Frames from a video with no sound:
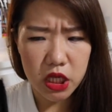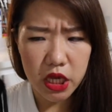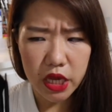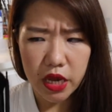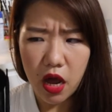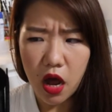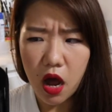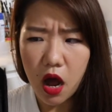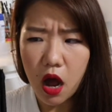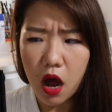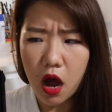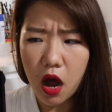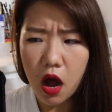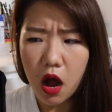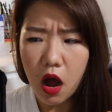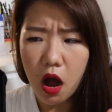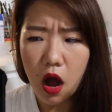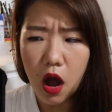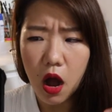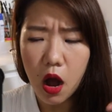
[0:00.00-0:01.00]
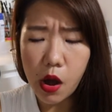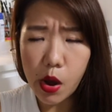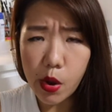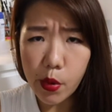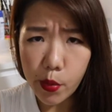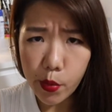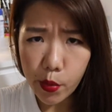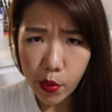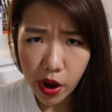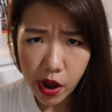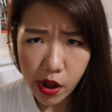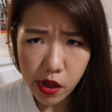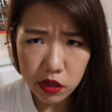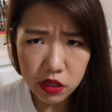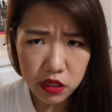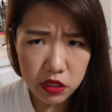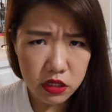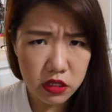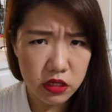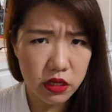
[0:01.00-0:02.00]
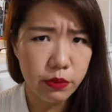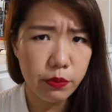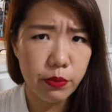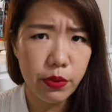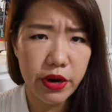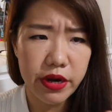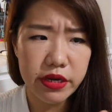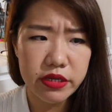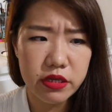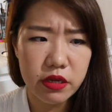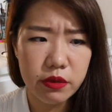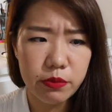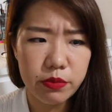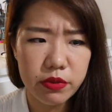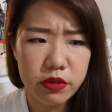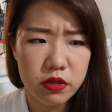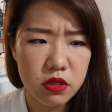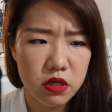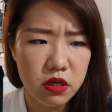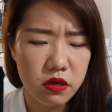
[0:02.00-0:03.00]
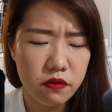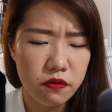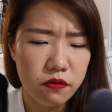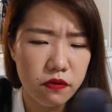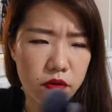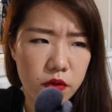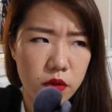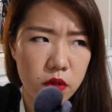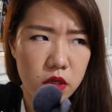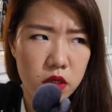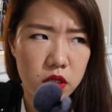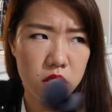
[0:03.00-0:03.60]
they are around the same price, I believe.